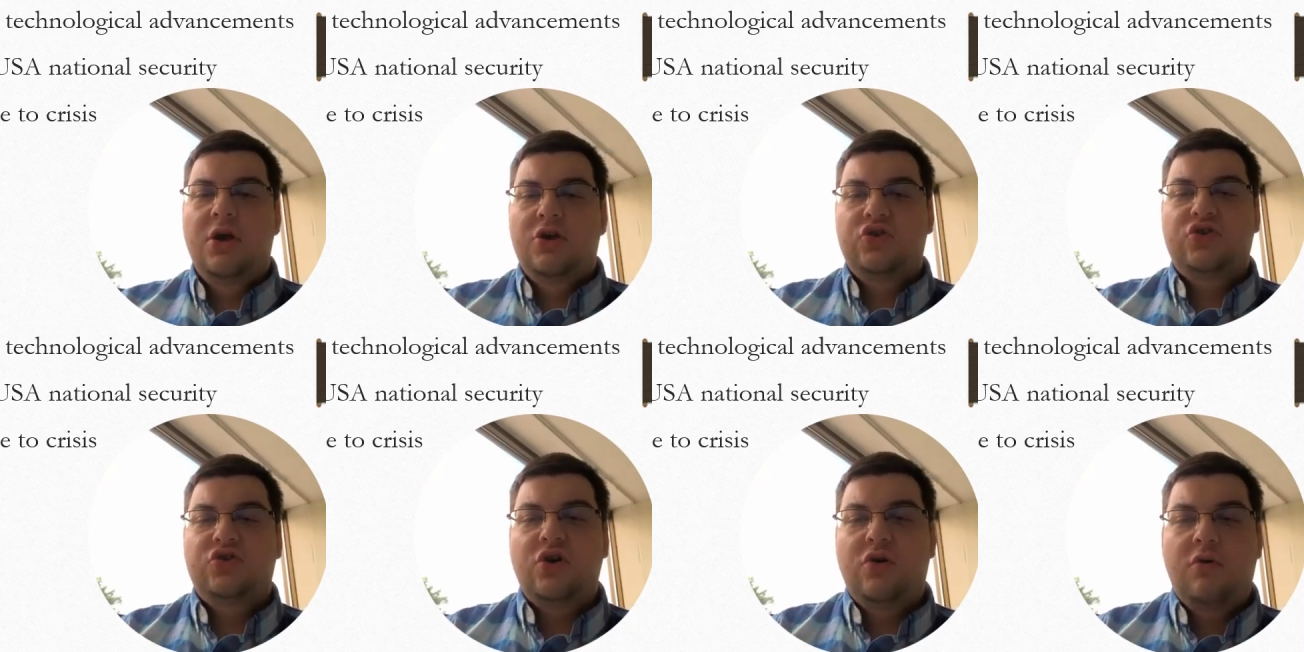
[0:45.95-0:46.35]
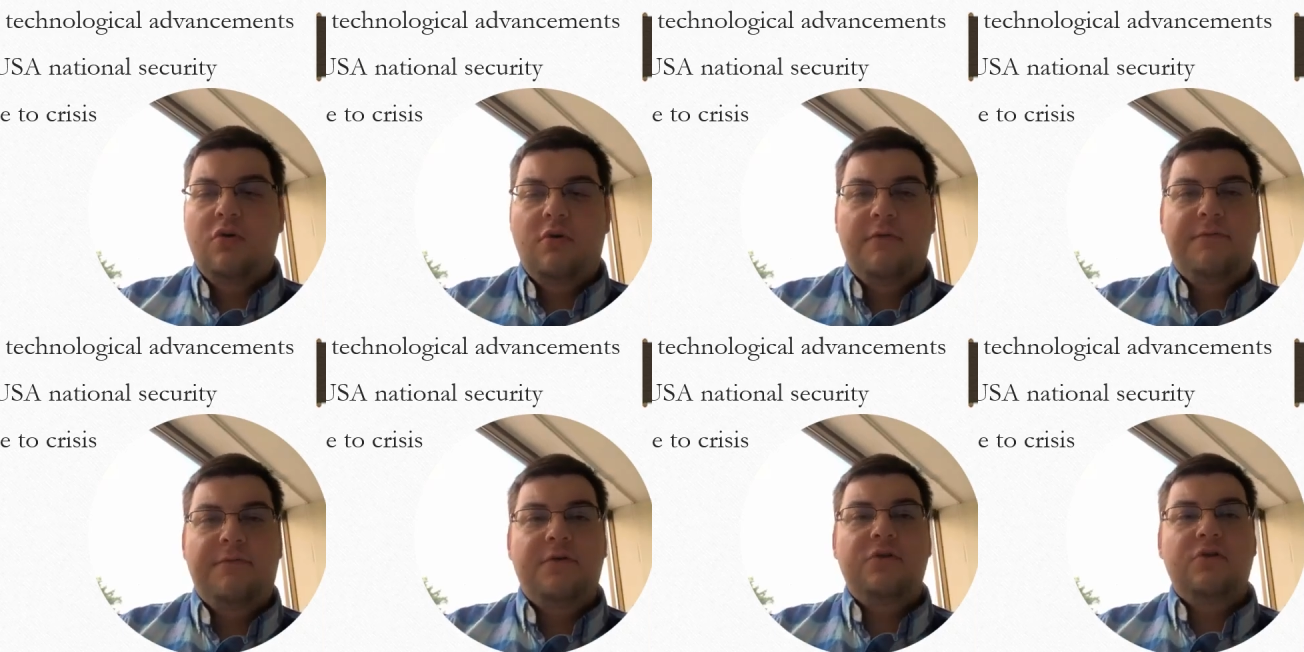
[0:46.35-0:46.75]

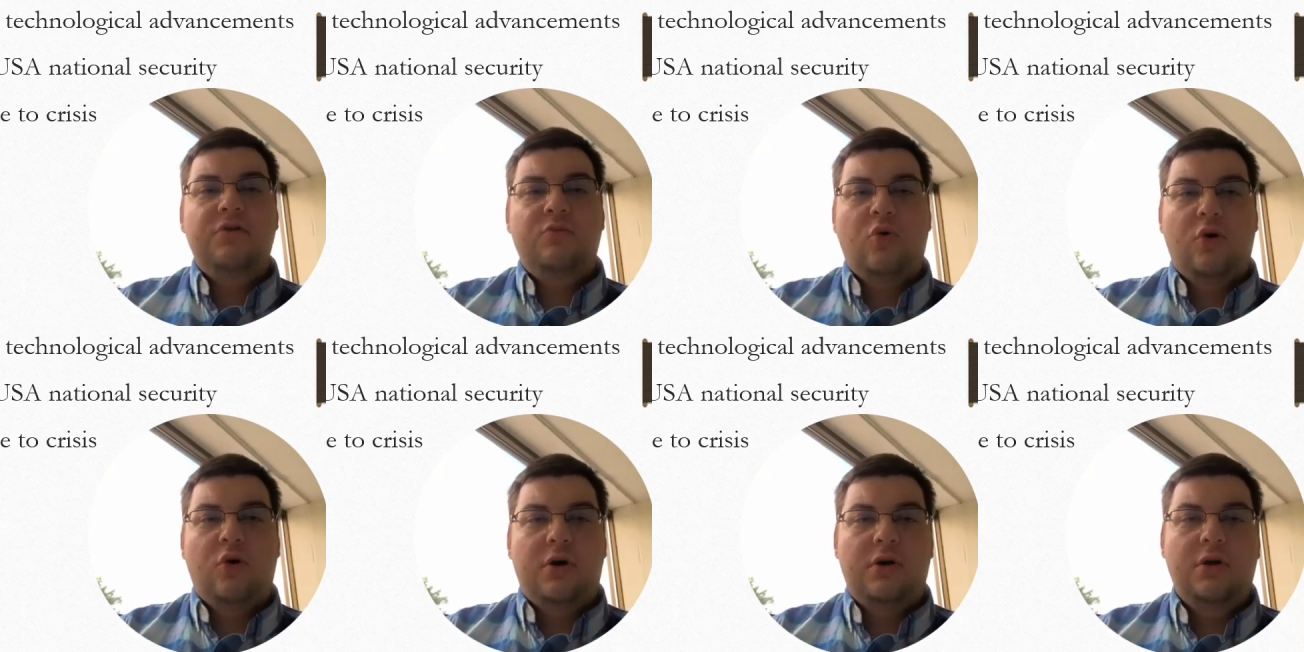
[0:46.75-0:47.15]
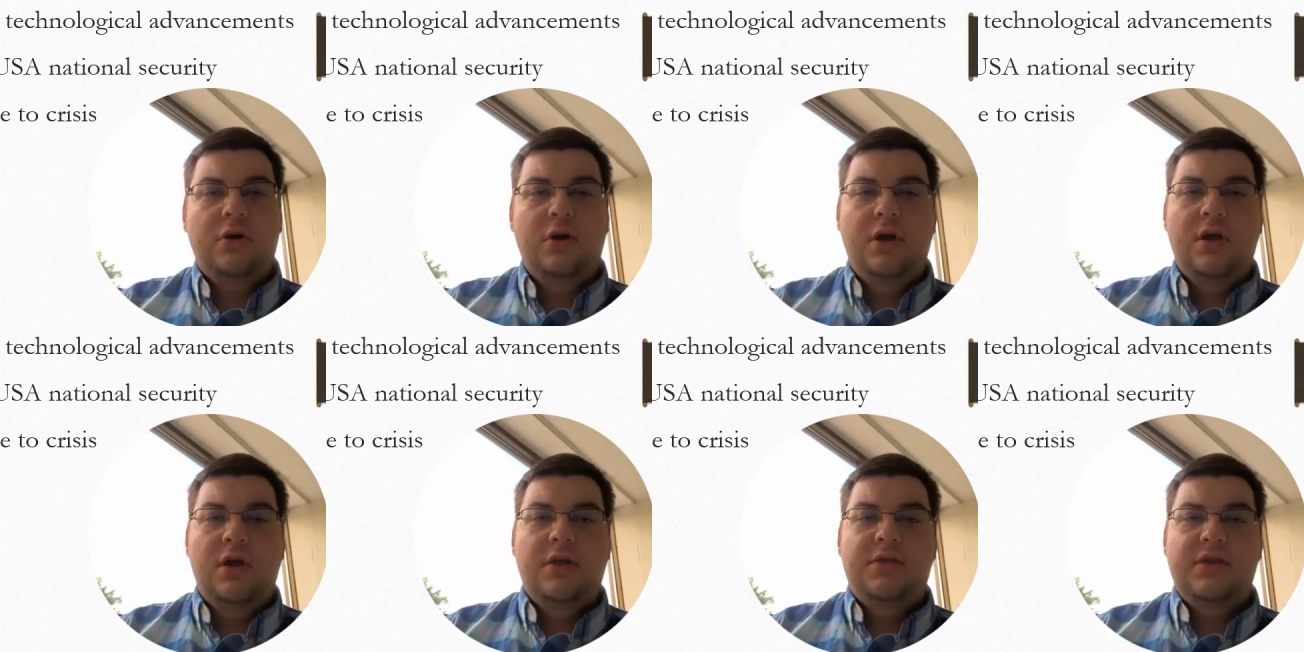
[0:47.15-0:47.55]
So, furthermore,
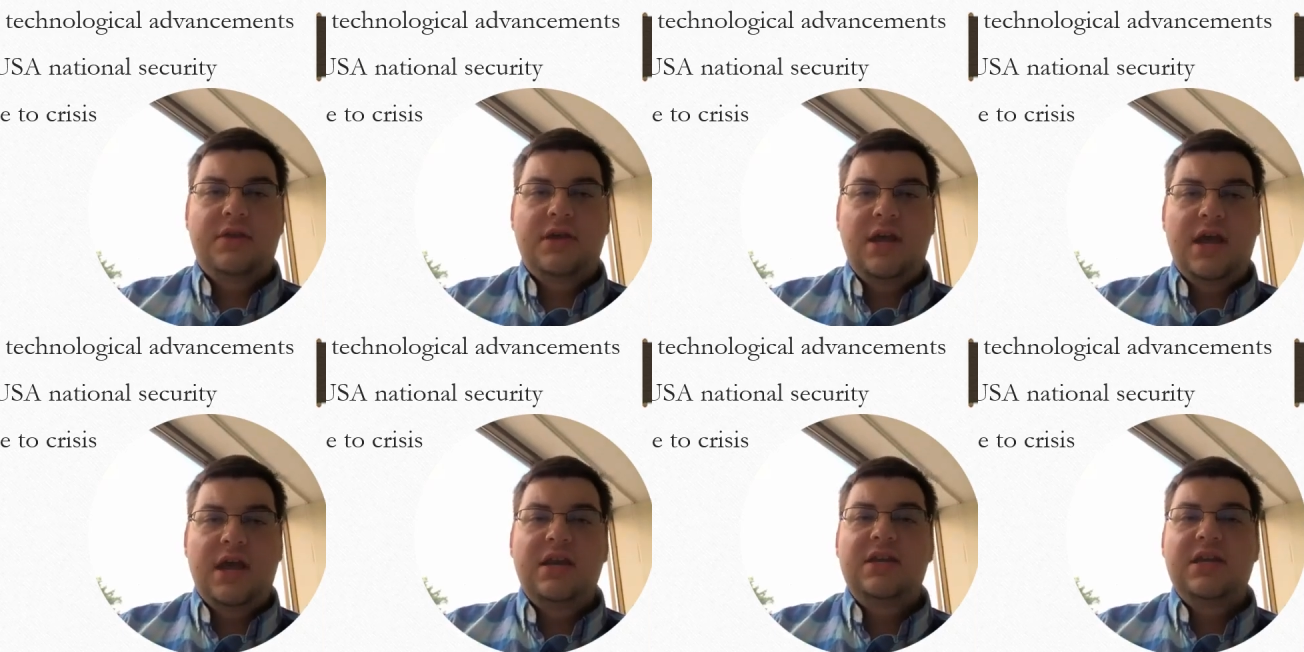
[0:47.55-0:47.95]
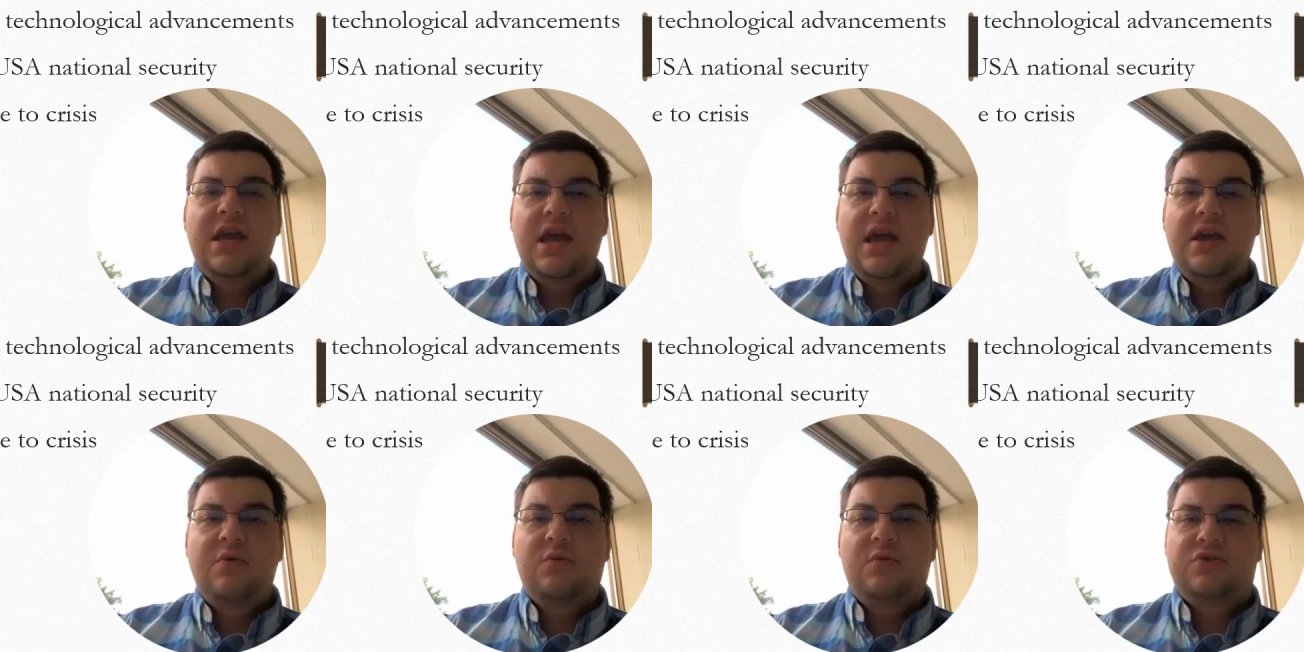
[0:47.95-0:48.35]
the NDA